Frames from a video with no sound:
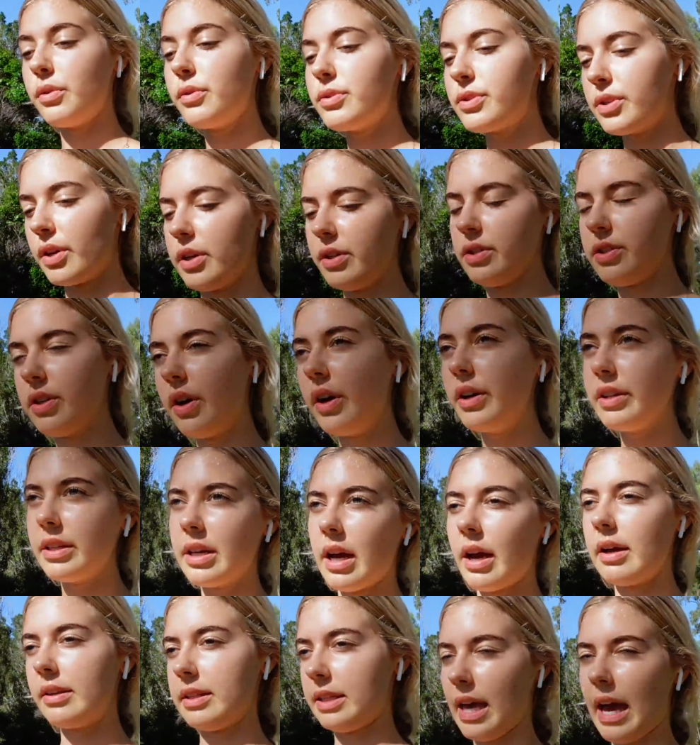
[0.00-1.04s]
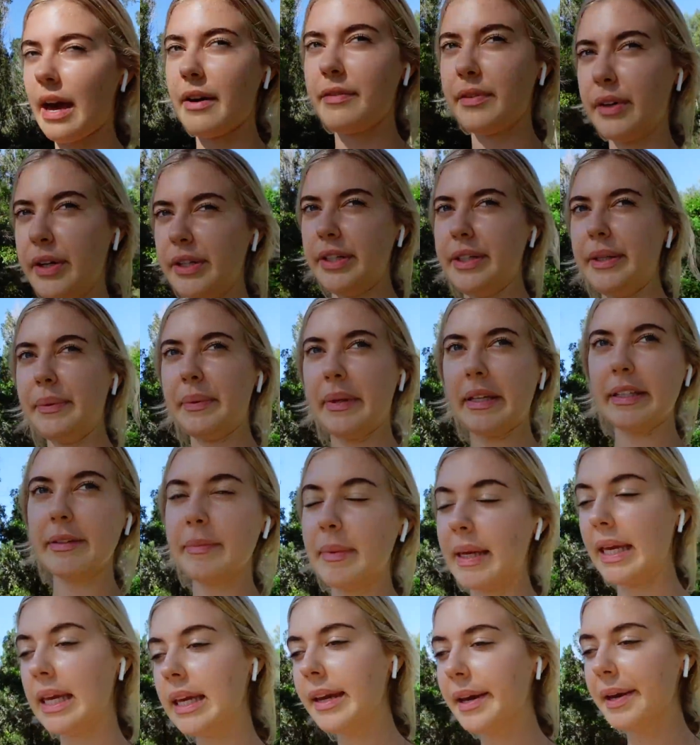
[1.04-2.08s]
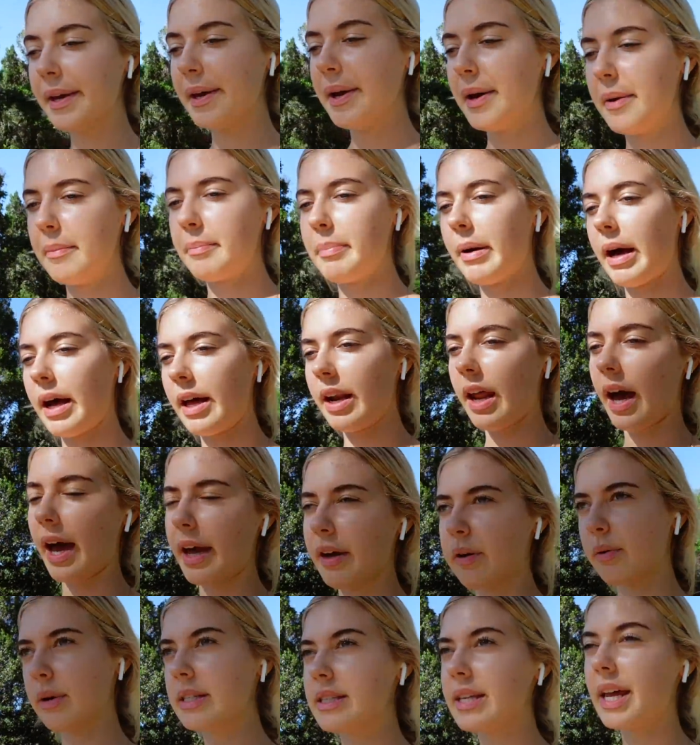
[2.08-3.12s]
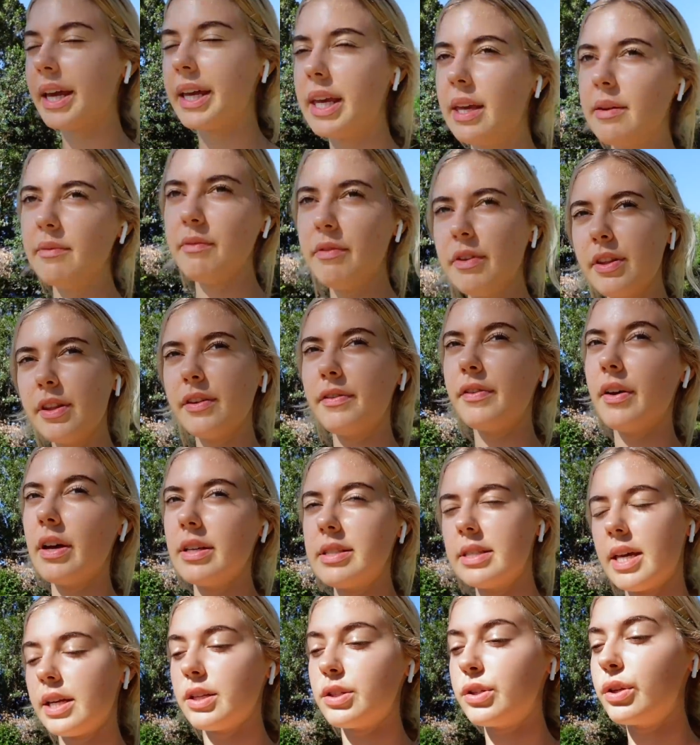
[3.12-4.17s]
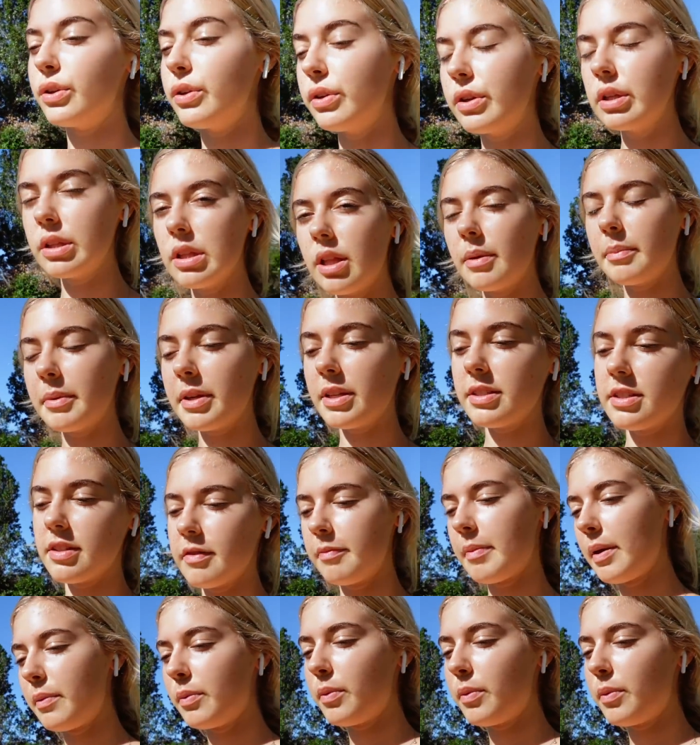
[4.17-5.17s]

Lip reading: also don't currently have Odie with me, but I always take him for the first like 2 kilometers of my